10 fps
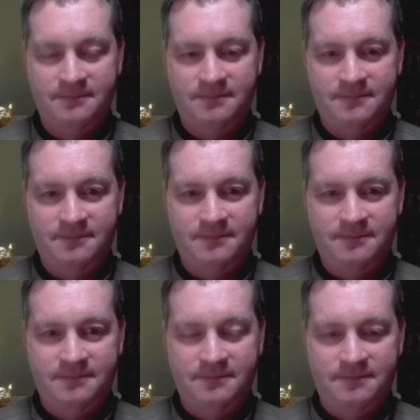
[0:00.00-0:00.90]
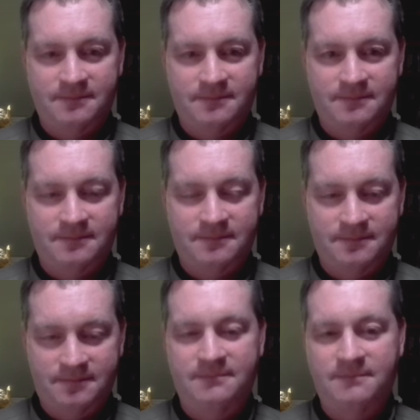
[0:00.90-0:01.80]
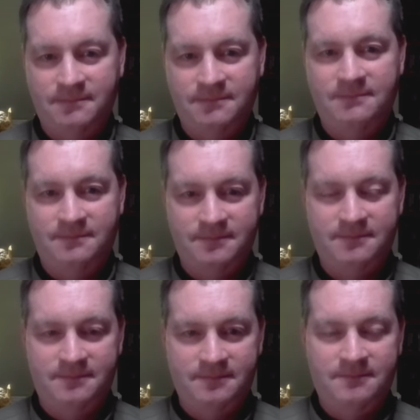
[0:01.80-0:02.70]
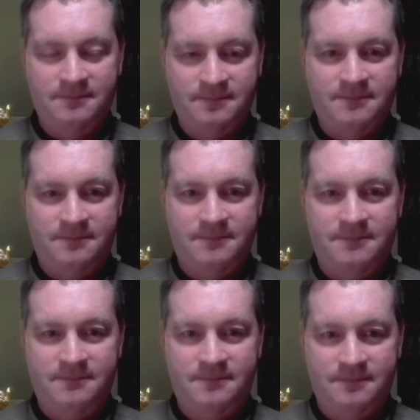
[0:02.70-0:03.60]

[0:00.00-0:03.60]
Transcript: [no speech]